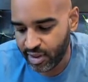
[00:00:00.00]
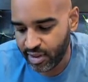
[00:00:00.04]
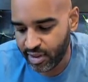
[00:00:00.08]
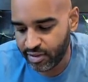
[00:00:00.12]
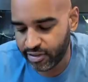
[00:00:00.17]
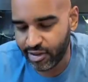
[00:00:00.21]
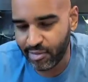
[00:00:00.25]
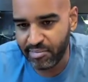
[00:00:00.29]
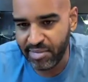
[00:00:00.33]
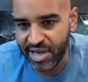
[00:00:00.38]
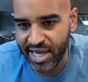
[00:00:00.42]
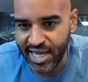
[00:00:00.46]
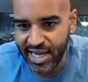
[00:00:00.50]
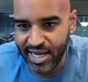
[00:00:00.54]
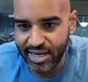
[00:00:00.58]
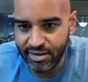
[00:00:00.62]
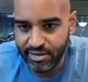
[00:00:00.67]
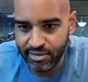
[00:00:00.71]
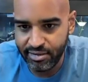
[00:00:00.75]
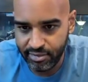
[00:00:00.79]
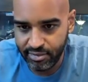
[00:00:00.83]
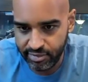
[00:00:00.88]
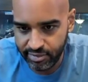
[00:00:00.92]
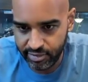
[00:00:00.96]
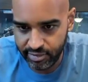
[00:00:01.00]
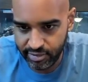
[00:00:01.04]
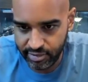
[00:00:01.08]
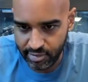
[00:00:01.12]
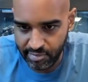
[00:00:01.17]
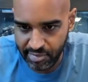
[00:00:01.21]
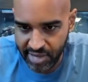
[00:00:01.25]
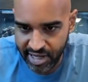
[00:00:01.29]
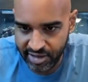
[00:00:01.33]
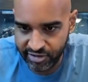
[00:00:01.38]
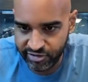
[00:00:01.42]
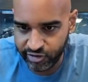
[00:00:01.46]
The
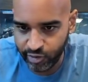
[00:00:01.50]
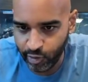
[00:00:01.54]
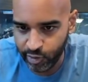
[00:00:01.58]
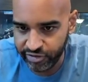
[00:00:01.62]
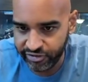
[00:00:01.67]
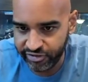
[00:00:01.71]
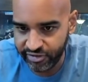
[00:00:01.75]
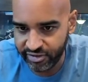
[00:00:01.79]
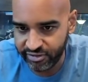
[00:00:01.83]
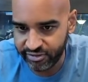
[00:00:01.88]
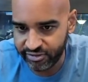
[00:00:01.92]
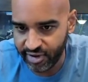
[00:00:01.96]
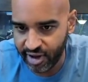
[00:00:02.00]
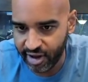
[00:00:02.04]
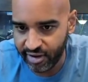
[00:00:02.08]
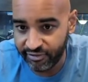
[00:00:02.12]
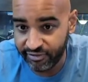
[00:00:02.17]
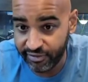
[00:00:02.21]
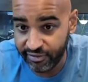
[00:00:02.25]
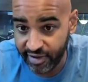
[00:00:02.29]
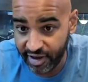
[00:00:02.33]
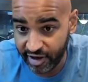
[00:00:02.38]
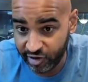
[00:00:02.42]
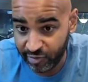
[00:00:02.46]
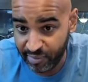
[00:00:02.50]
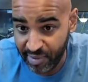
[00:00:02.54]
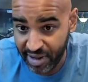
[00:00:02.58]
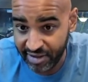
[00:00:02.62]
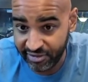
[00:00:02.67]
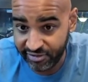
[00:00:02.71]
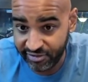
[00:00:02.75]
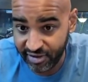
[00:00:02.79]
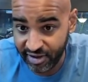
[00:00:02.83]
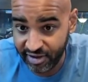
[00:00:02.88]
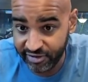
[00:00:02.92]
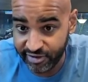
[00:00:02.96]
main sources of
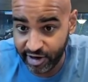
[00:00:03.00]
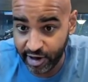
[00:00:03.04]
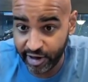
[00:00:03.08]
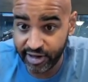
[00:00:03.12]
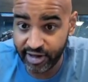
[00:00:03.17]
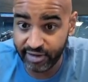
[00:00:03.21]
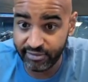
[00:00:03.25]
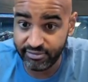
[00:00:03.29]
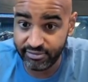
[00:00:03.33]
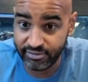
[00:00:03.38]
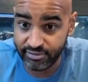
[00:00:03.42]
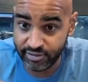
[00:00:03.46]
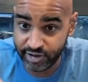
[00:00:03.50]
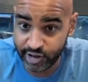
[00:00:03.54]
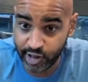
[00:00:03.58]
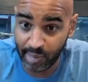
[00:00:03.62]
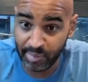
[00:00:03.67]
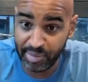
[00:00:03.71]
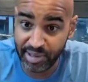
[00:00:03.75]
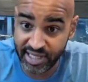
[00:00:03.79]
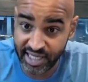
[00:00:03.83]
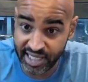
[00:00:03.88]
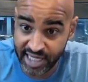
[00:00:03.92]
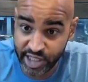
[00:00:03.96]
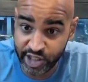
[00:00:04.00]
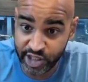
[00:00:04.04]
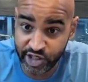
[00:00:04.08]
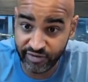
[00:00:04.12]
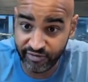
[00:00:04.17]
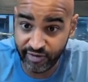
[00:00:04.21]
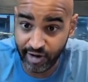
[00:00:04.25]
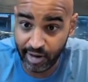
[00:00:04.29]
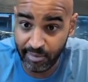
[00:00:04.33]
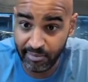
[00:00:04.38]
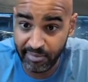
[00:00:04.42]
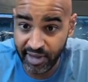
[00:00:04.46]
expenses, and I'm going to jump into each of
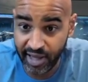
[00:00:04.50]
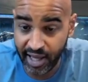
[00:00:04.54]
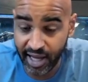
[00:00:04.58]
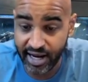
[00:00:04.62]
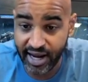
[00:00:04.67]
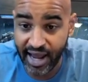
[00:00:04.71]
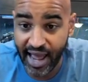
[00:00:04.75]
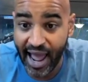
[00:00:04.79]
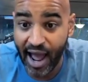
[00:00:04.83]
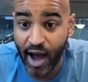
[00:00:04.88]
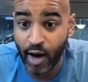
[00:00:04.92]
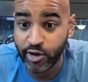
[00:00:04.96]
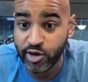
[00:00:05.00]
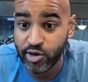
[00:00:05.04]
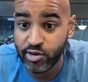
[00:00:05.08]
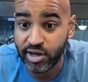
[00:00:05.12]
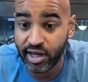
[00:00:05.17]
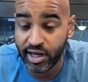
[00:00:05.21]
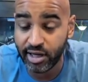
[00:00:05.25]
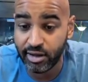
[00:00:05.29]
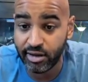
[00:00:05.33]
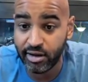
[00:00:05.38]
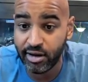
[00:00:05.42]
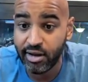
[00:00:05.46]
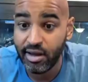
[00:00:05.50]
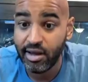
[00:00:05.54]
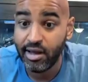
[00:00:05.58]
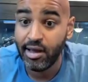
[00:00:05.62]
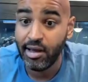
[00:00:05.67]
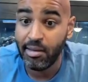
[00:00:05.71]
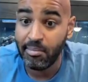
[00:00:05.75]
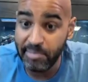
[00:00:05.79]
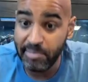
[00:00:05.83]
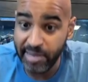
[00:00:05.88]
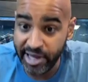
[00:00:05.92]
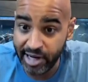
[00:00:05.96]
them and how you can
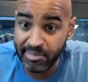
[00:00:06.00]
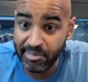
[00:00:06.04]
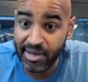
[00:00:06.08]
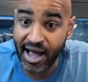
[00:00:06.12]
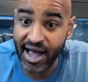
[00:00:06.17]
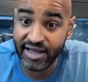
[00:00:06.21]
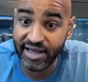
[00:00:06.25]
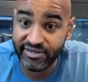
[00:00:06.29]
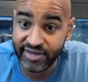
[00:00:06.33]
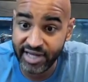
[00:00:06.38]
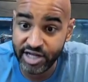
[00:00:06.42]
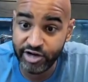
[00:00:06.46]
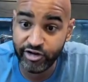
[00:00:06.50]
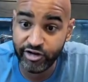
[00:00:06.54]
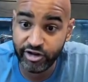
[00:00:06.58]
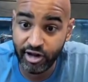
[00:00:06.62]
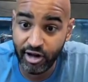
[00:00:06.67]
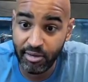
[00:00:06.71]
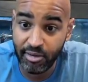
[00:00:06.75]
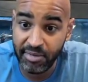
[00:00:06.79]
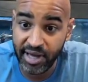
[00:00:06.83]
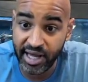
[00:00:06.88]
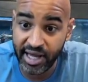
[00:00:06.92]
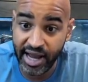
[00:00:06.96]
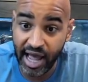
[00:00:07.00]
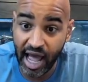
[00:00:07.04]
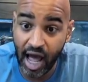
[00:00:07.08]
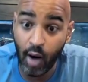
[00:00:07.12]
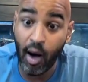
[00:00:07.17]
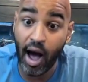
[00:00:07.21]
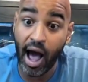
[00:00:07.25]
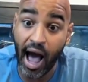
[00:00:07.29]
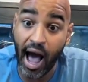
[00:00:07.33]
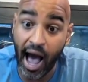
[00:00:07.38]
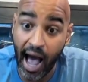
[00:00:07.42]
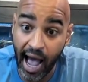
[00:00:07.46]
minimize each of them and
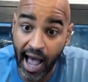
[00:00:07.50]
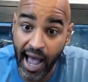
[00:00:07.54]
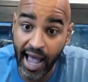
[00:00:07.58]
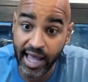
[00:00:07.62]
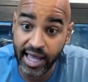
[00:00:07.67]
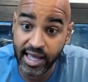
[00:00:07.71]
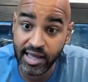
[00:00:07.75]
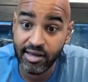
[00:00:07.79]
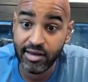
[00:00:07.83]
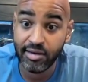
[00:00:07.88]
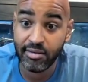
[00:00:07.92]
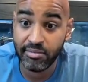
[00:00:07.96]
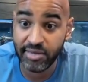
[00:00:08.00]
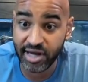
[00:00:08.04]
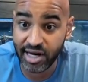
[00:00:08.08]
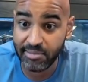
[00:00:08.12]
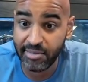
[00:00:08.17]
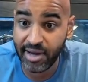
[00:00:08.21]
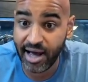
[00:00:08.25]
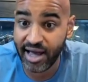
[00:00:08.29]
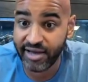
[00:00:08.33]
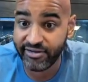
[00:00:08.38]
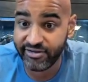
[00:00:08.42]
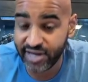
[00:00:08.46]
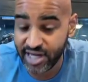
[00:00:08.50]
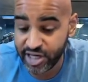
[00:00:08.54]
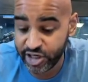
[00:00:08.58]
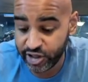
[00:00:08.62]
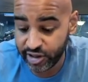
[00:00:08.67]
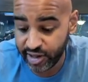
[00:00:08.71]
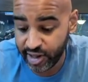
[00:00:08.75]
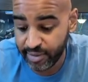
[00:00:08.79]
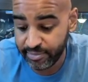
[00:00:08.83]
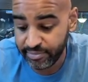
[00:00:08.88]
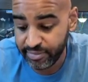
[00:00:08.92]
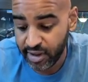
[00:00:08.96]
how I minimize each of
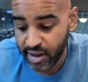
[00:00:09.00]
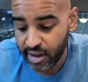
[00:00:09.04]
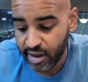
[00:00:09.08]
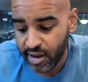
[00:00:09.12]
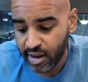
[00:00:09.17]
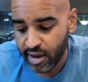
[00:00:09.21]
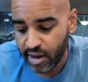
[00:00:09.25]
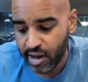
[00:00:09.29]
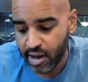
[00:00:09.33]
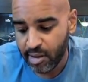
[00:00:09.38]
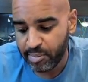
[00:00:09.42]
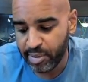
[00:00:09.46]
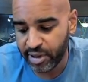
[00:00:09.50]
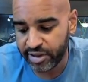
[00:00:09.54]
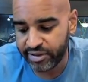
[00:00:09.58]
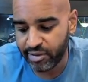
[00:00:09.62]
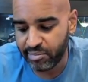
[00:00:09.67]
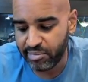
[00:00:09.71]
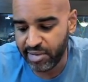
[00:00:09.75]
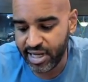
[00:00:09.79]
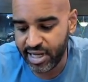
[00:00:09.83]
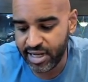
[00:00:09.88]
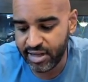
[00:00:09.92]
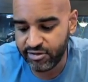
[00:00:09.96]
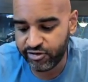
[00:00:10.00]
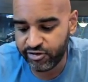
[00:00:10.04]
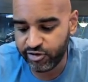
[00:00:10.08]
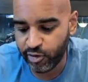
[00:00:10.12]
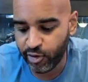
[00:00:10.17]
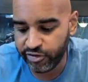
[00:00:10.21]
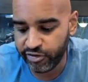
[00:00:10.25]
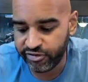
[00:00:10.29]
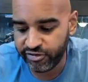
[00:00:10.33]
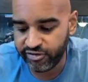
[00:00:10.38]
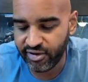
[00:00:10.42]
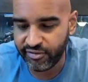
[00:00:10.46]
them. But the main
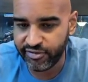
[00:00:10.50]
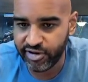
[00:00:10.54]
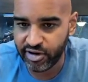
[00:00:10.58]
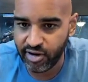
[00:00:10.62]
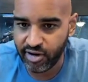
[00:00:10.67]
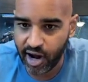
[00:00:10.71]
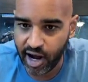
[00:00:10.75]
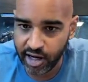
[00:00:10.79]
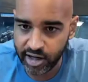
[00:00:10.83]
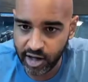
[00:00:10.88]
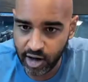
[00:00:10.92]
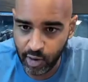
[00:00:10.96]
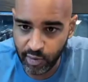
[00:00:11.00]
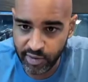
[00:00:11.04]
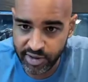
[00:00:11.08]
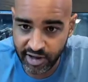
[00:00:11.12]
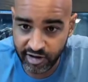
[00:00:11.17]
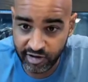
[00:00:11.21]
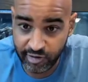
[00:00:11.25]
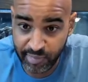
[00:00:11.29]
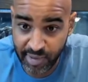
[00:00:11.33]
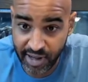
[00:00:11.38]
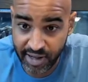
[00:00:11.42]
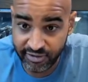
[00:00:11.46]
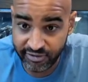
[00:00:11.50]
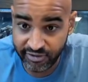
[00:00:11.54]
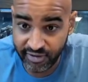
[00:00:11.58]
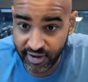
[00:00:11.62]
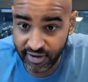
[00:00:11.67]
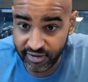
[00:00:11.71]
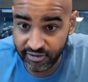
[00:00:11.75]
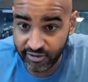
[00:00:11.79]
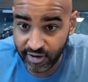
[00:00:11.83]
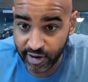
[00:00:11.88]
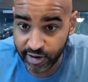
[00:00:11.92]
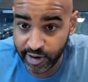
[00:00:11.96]
sources of your ongoing
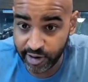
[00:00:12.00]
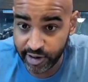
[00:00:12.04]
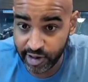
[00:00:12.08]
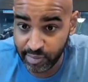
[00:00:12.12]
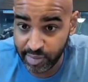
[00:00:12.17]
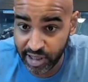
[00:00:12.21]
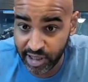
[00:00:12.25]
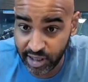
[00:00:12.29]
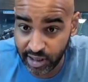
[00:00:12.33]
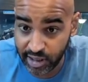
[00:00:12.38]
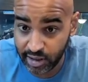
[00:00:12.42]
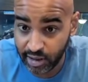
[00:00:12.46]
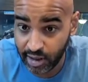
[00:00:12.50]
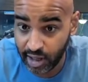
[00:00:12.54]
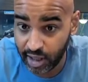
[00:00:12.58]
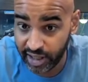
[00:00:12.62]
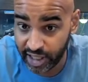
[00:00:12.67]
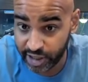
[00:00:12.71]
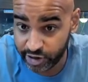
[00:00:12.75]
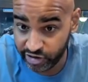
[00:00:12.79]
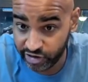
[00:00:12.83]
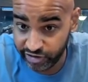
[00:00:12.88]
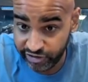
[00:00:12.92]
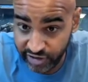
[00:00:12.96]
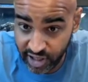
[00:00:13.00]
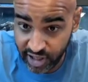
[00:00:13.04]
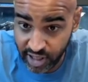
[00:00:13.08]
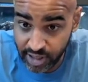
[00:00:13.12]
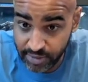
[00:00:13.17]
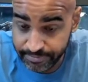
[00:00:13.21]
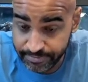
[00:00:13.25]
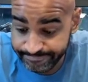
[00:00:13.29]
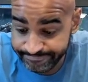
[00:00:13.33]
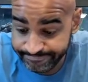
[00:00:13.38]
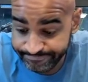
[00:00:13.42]
expenses are going to be electricity,